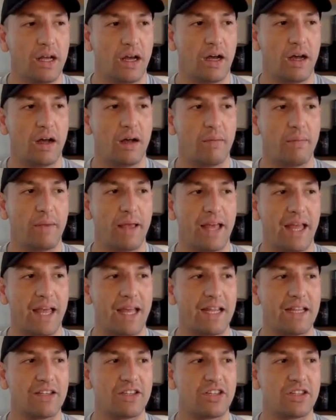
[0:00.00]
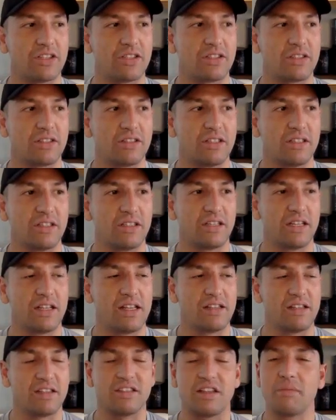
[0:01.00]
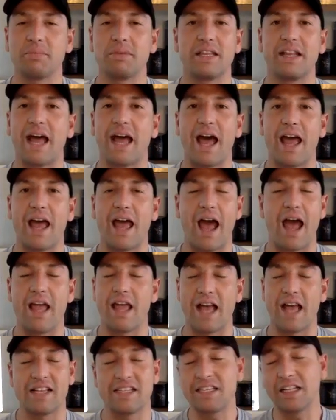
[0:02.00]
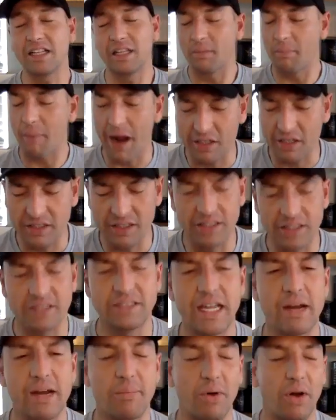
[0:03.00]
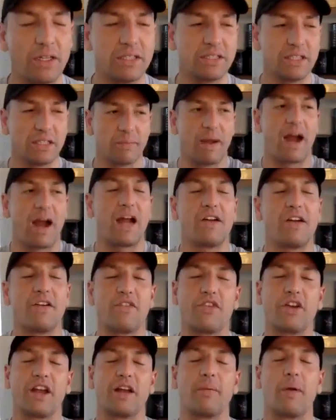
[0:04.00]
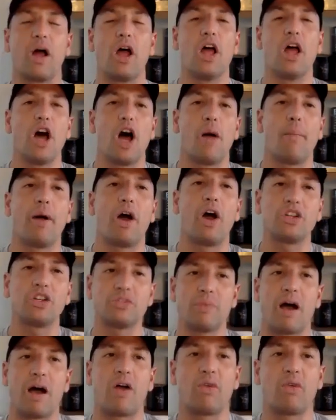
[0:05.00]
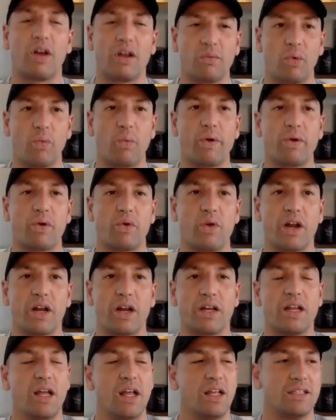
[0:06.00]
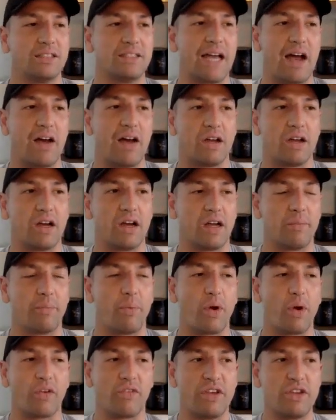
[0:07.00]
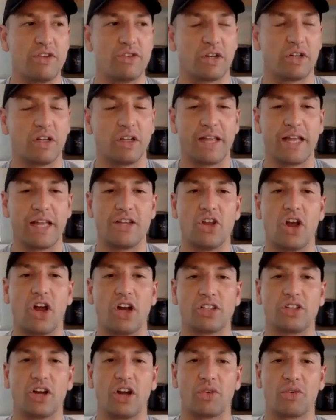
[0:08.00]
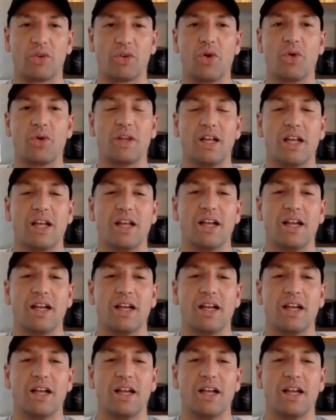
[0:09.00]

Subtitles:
And it's something that I still admire to this day, bro. I still admire. I never forget on my 100-mile run when we were running down Point of Vidra on that dark road.